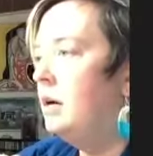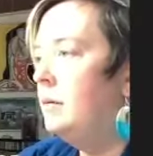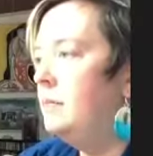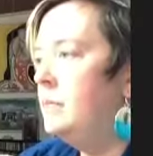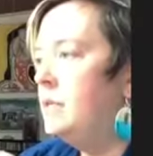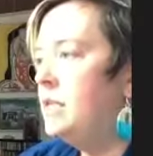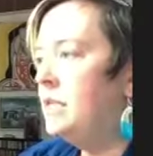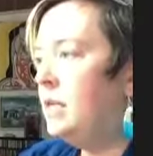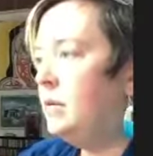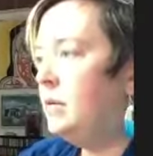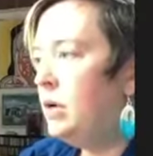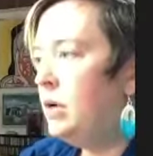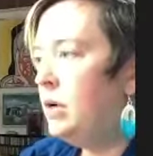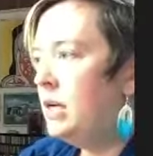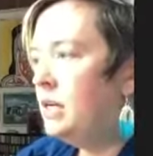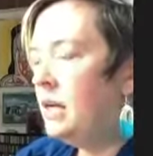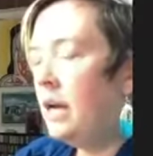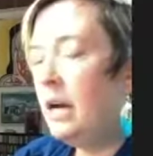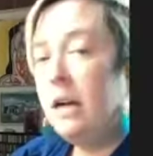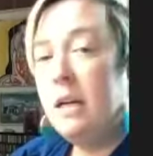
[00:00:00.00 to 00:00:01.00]
sit pretty
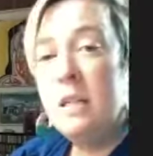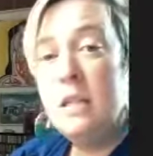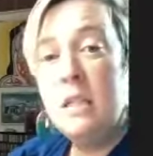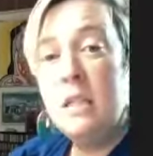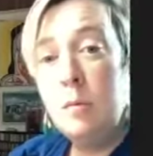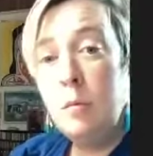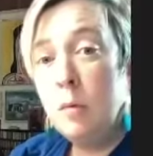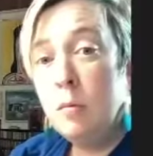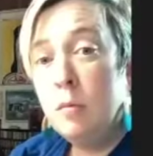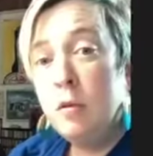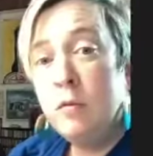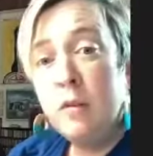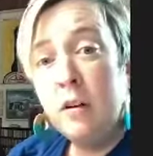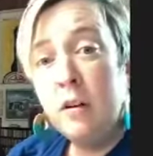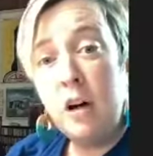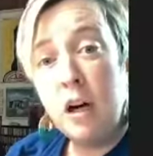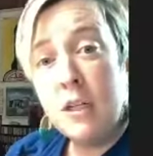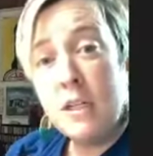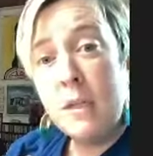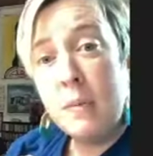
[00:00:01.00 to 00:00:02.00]
tight, some will move
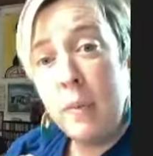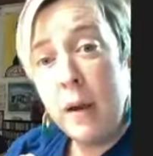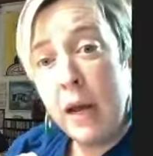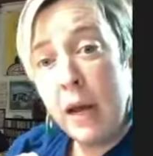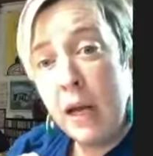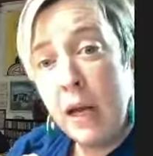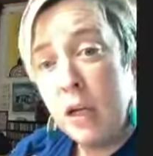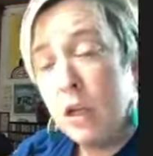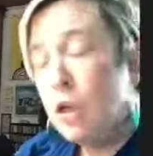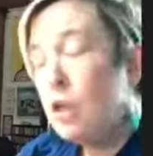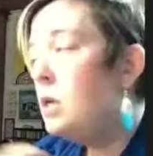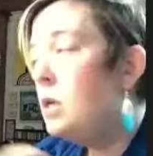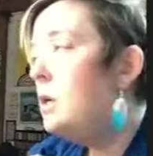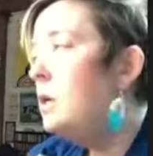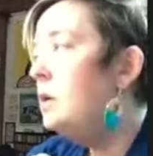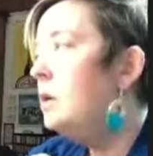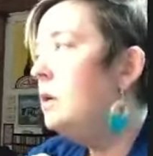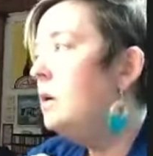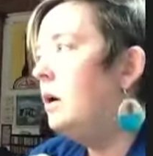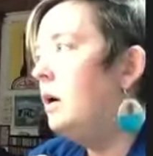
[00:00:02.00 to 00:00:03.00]
across the page.
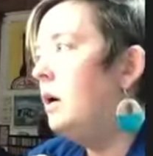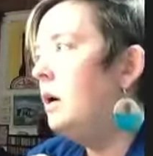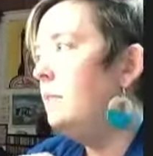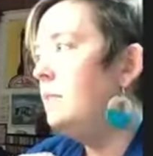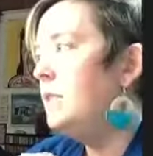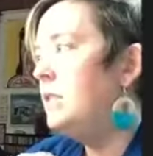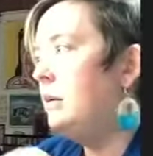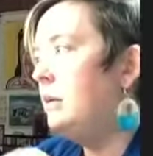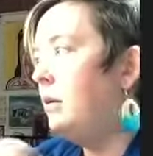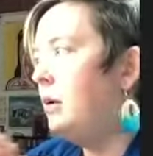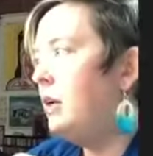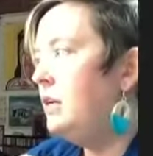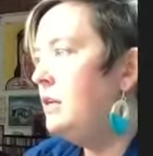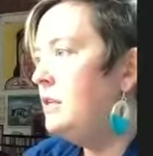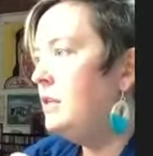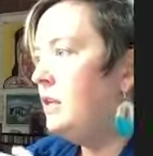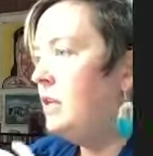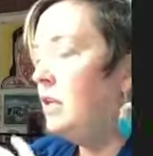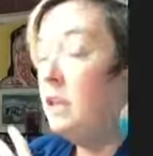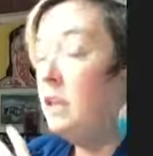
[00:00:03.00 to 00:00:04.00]
Some are
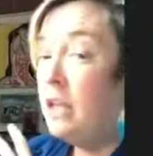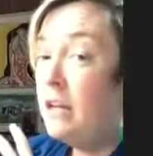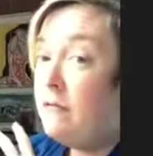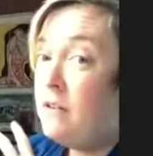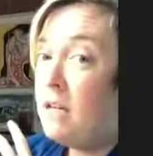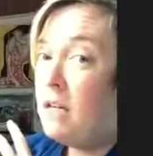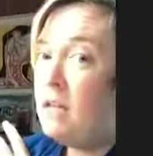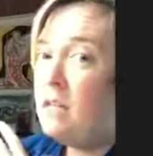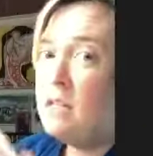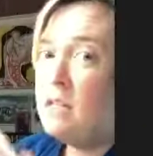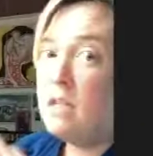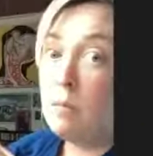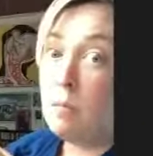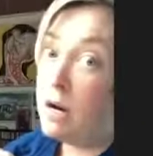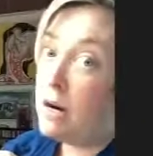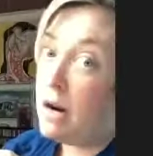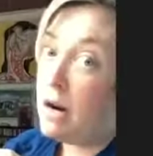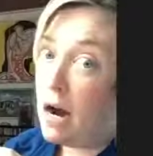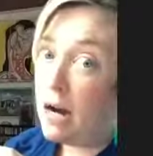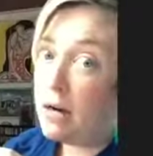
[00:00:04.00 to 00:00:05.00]
easily lifted, some
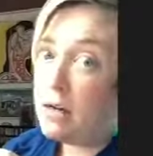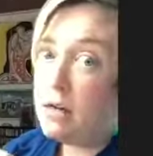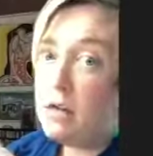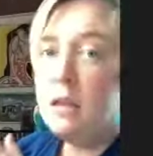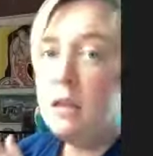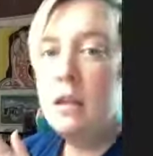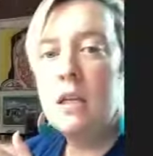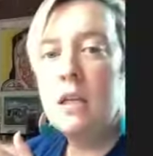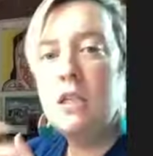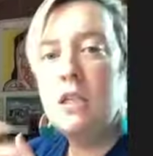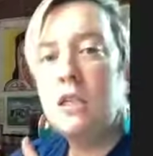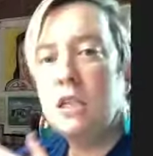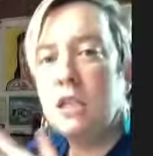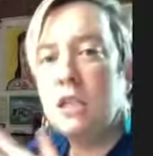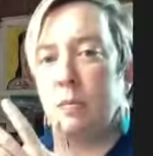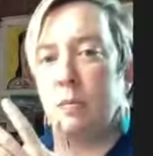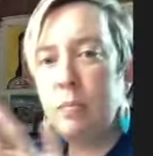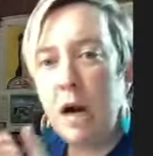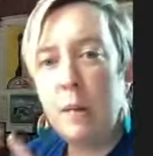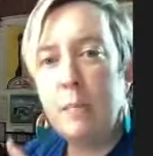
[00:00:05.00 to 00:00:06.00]
are not. And that's just
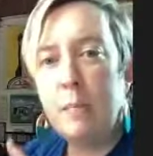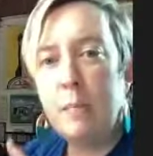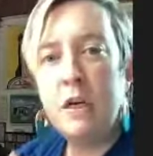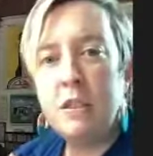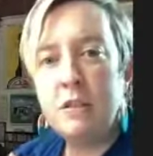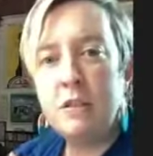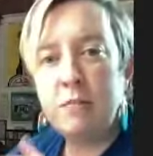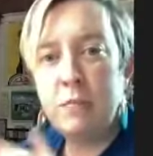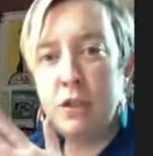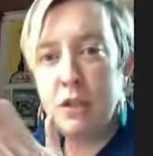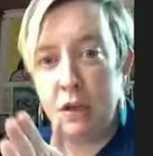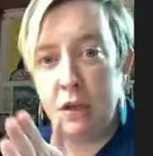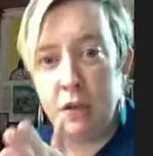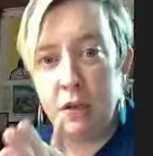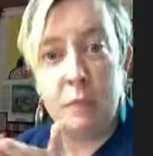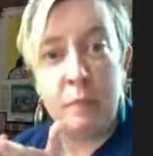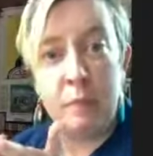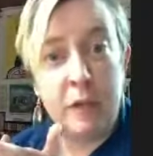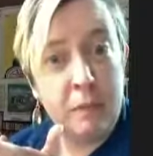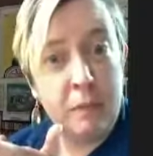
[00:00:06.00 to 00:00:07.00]
the properties of
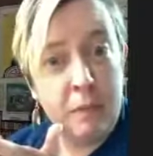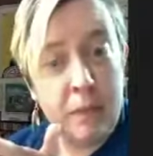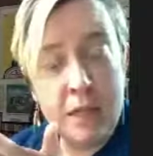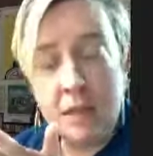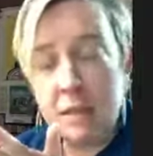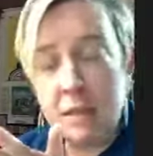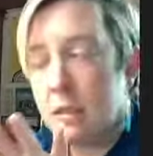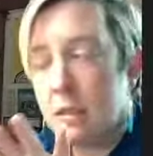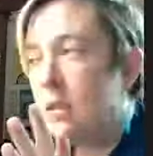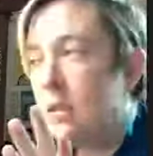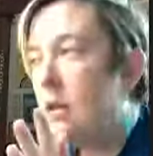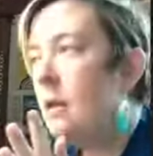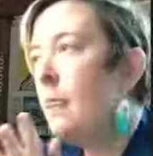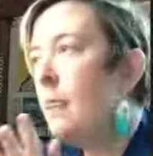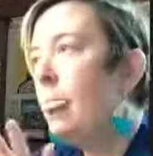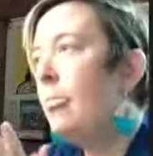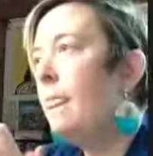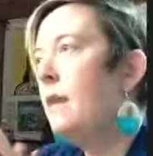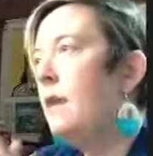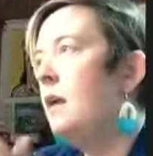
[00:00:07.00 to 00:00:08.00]
particular pigments.
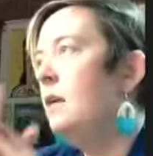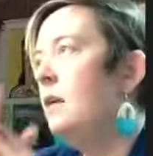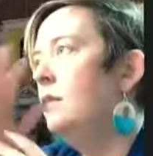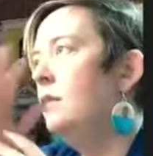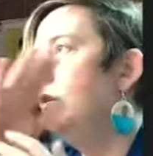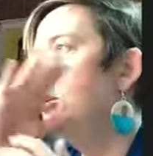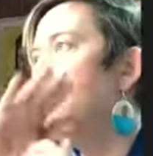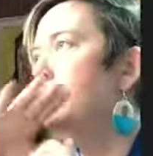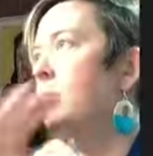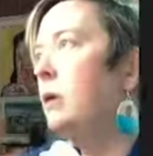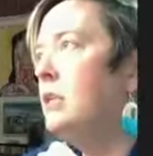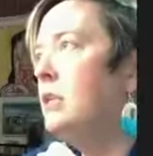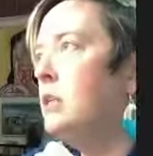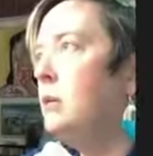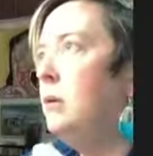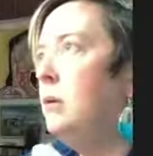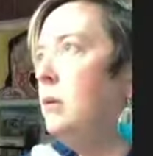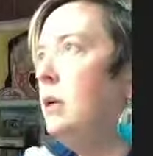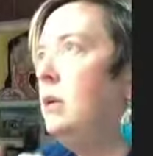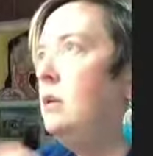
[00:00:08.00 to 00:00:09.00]
And those brands are
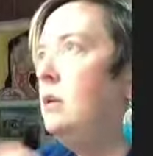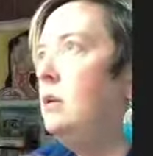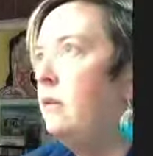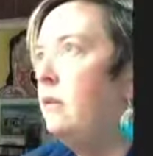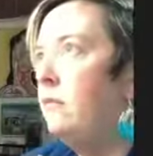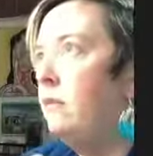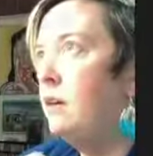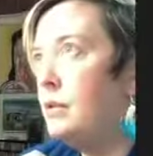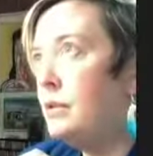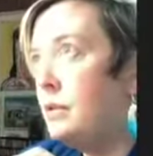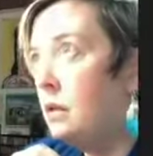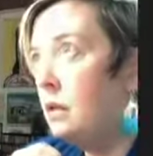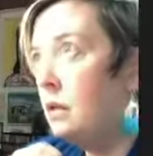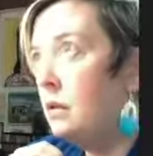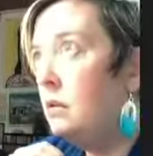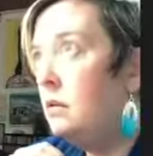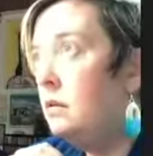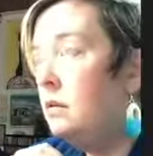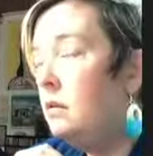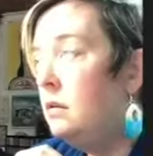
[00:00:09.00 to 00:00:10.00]
pretty universal.